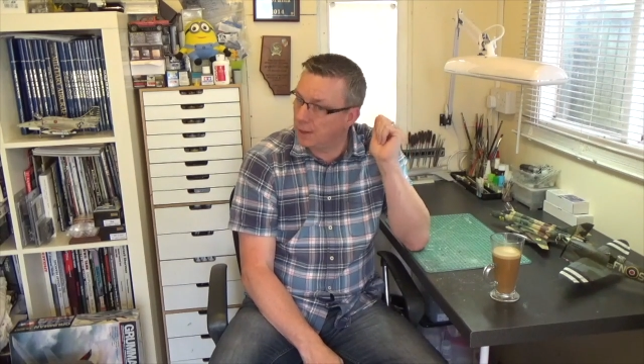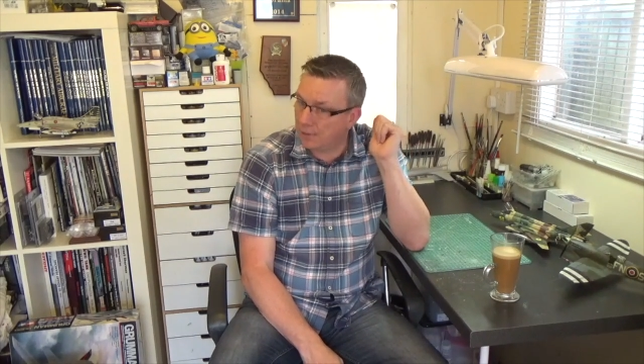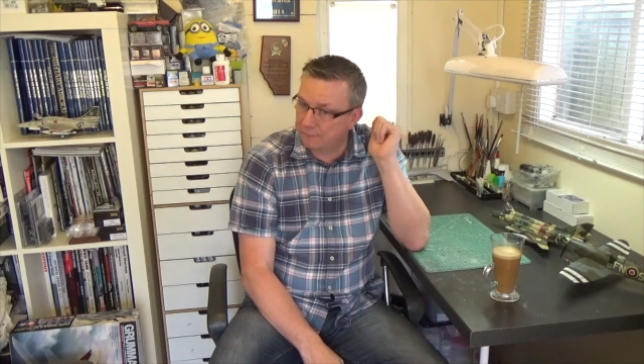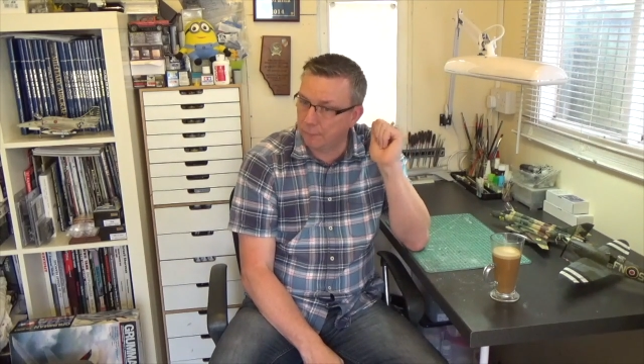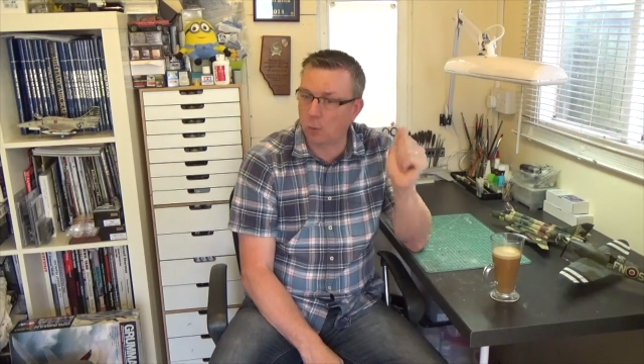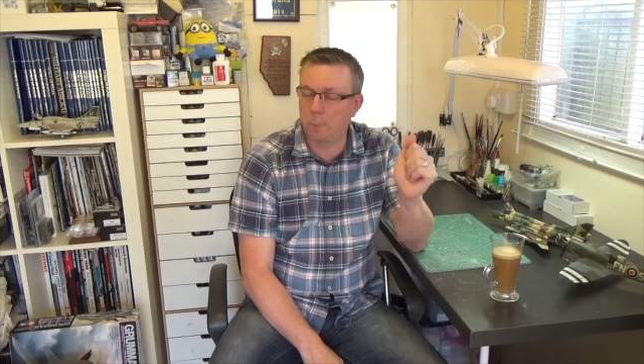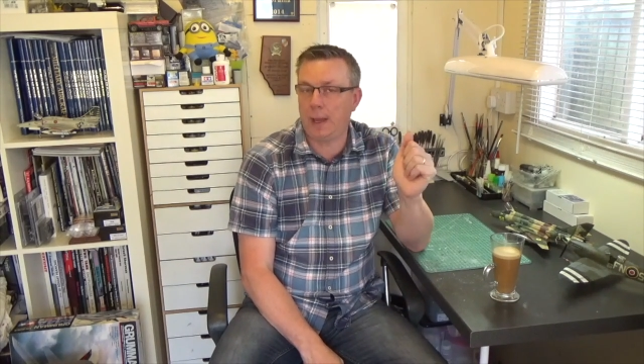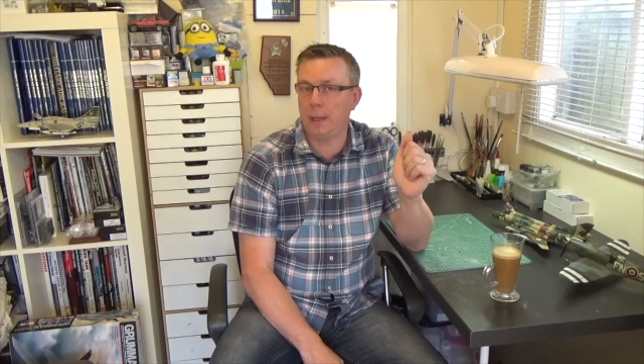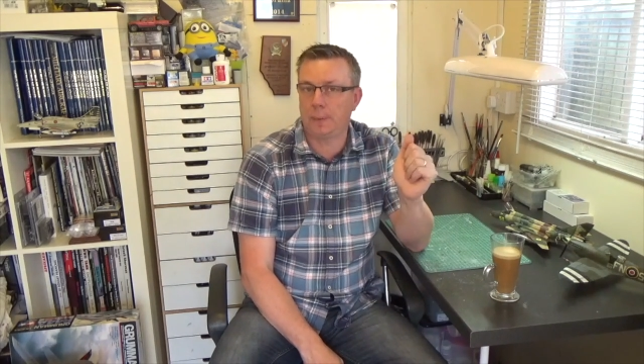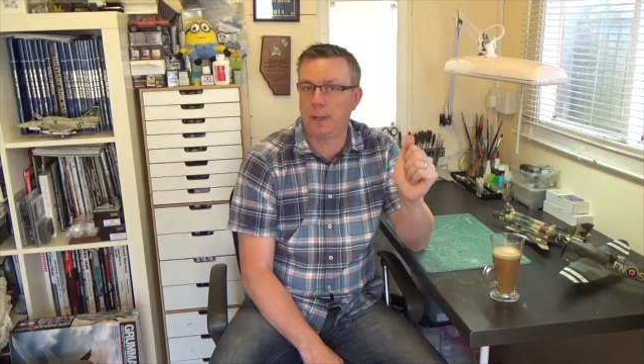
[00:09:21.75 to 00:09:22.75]
a
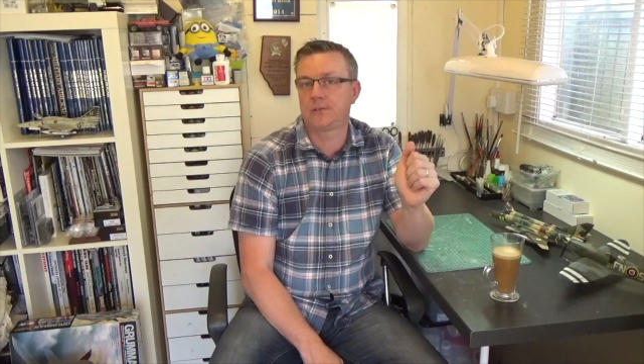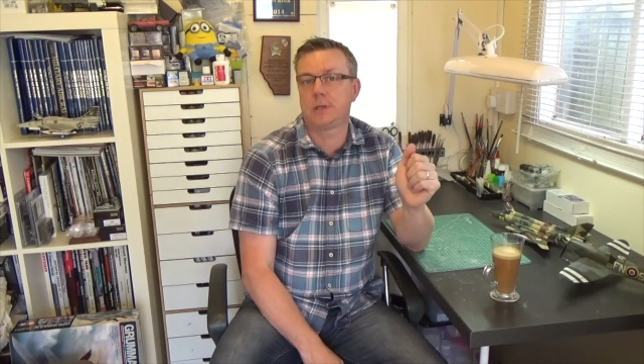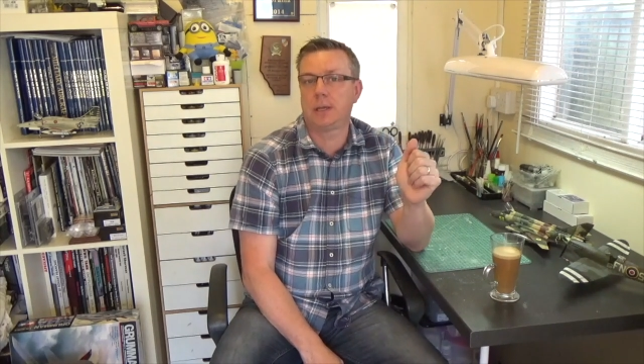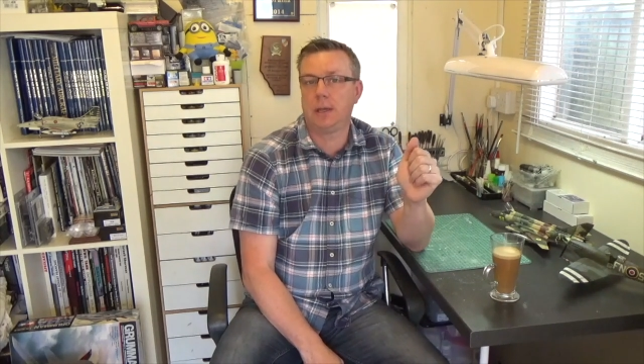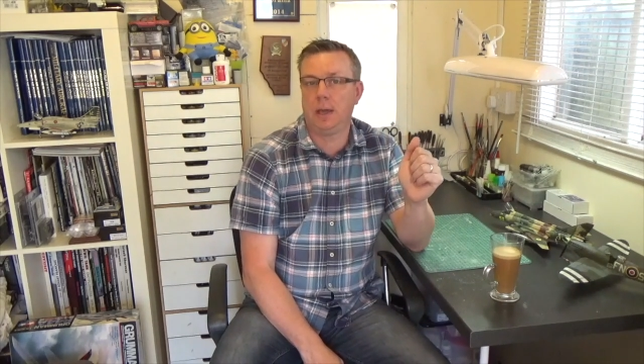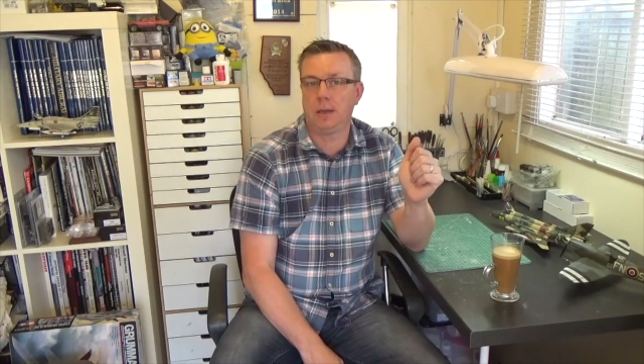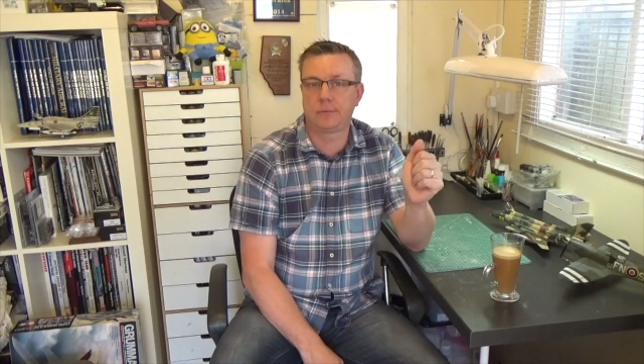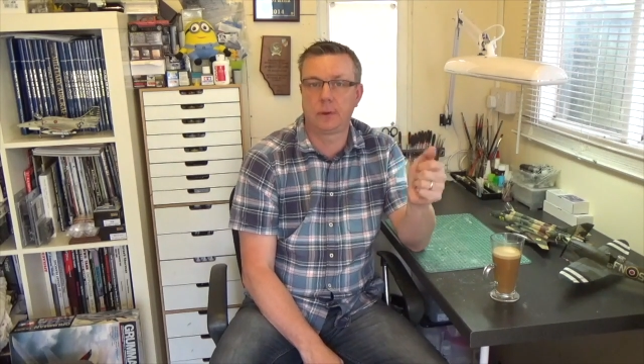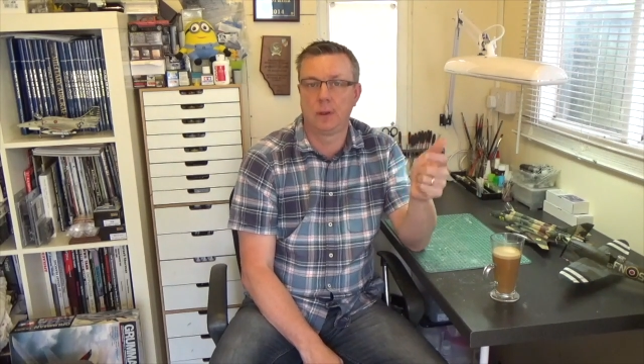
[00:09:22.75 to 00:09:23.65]
£4 plastic kit,